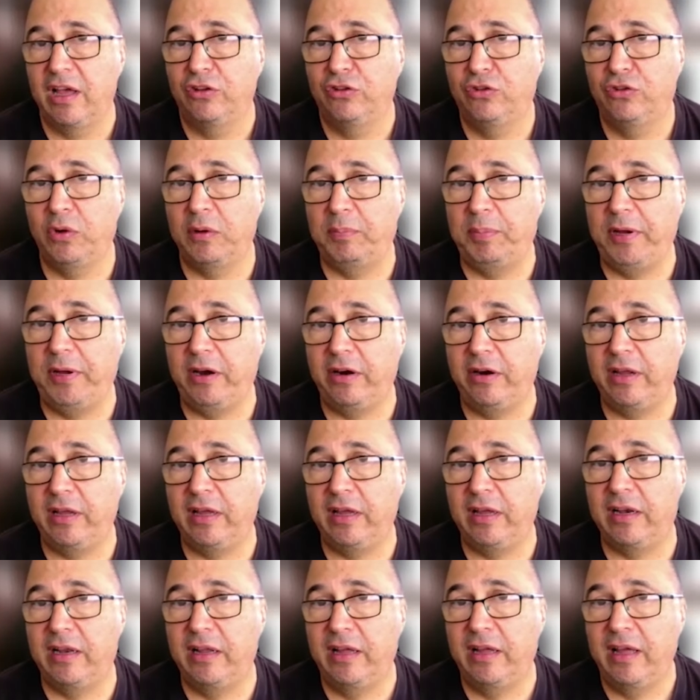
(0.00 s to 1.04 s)
to a
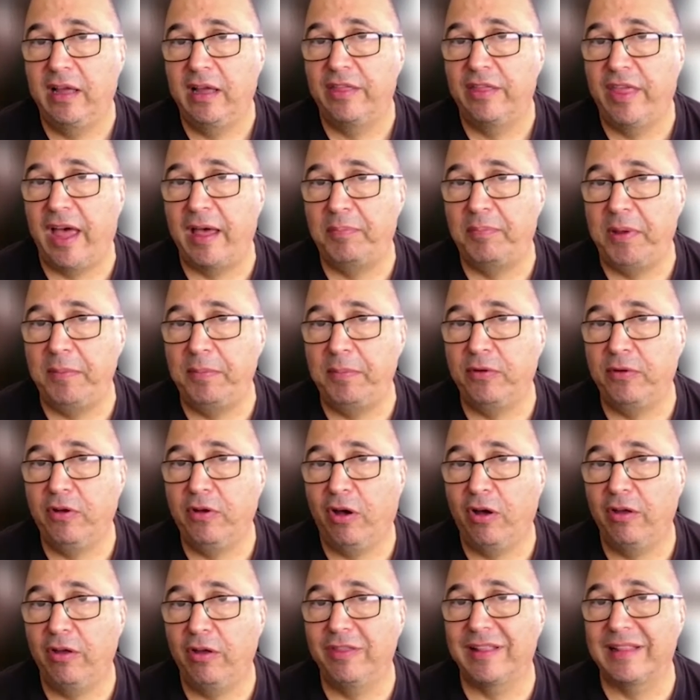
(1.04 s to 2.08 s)
period that people
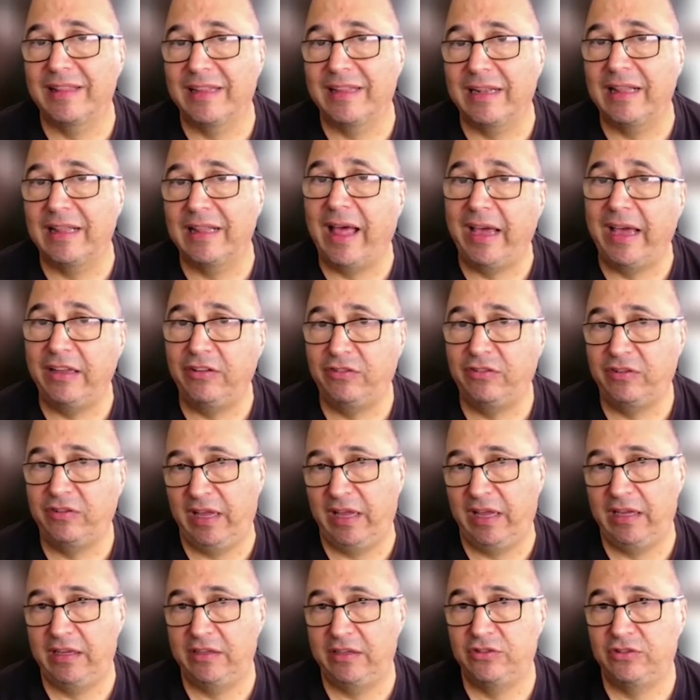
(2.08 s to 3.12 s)
call the Little Ice
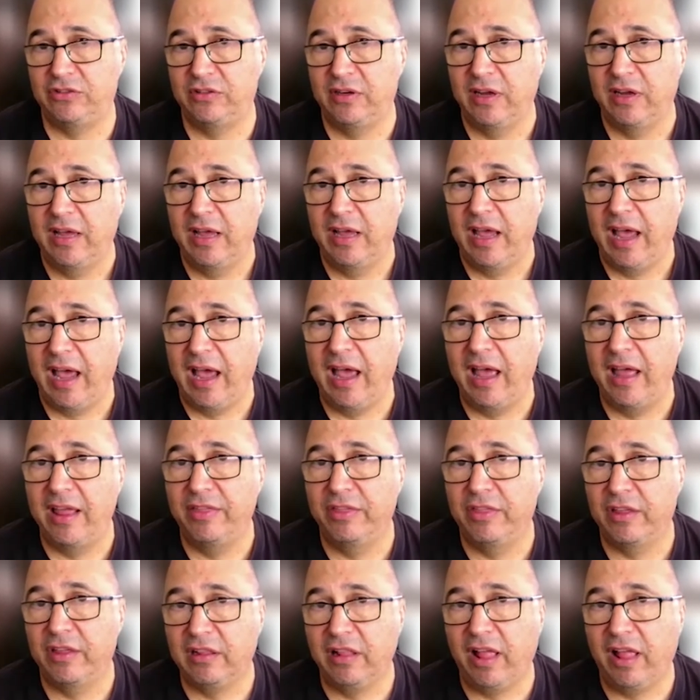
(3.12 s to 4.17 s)
Age.
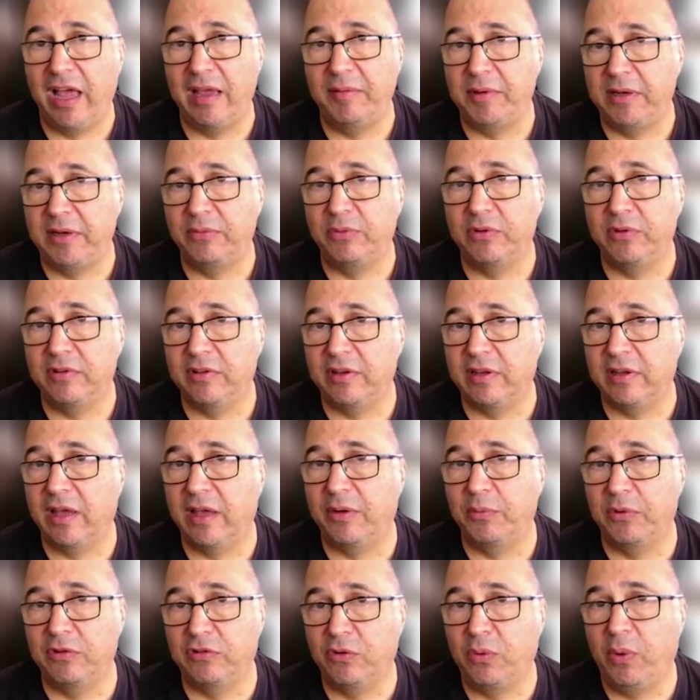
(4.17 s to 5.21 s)
And the climate
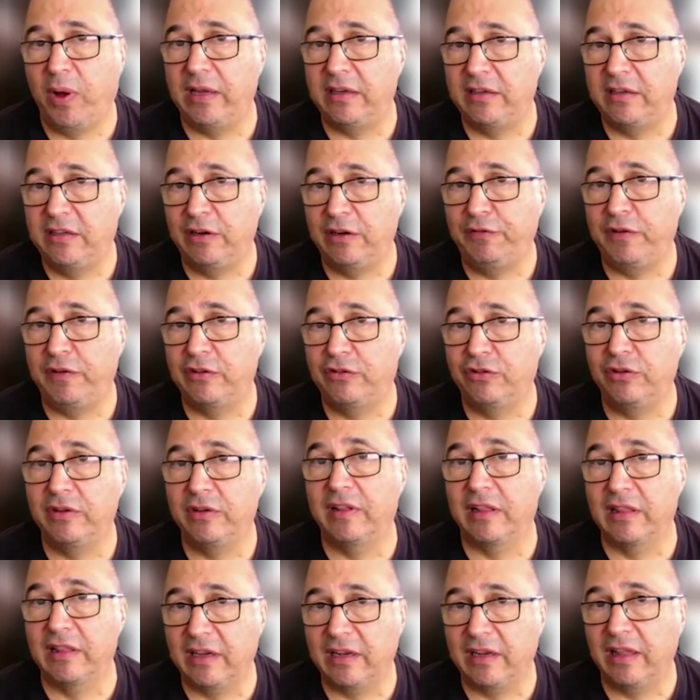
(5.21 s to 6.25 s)
was quite different during
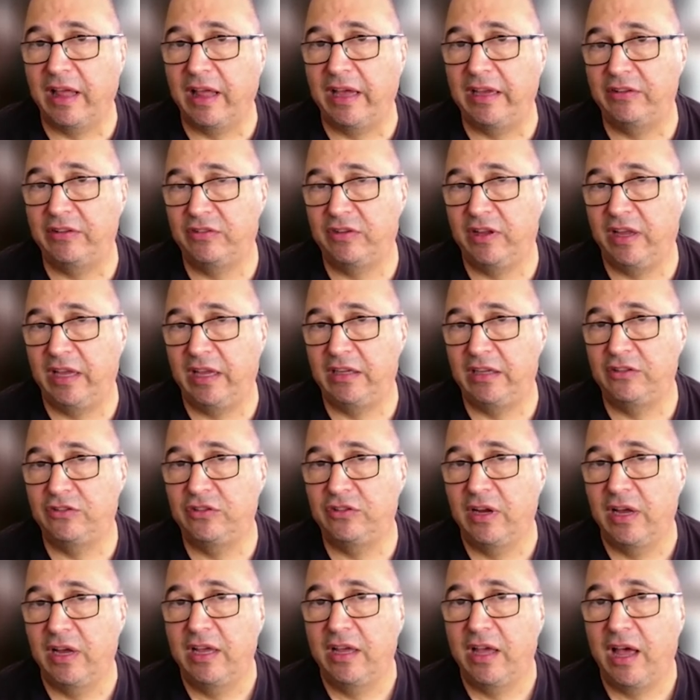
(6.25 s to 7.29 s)
the Little Ice
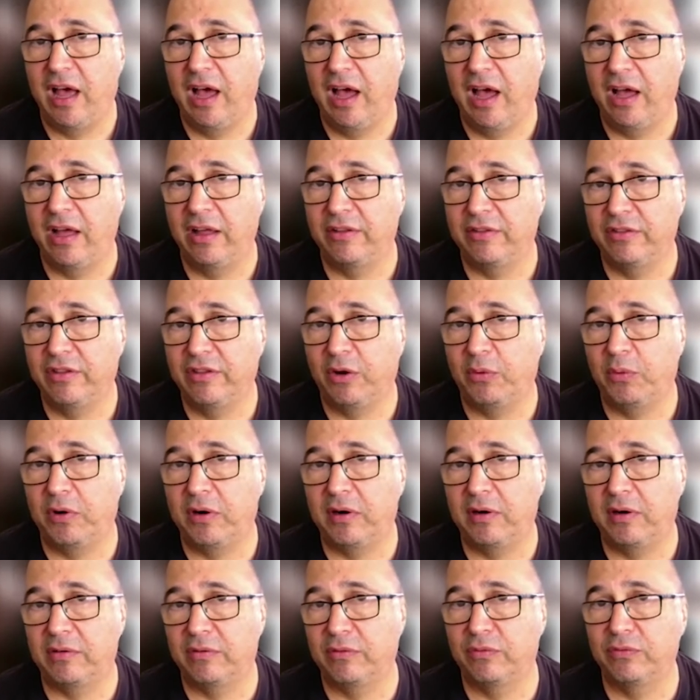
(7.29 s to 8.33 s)
Age. There
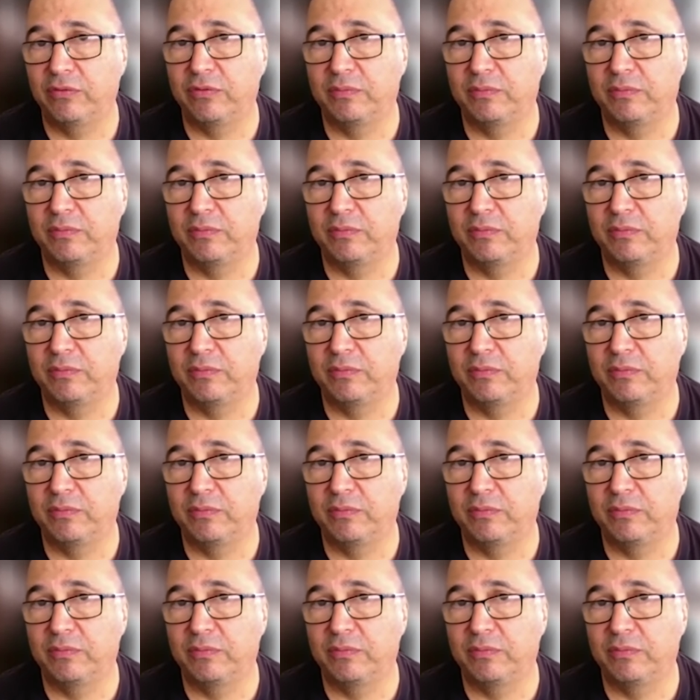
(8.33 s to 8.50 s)
were,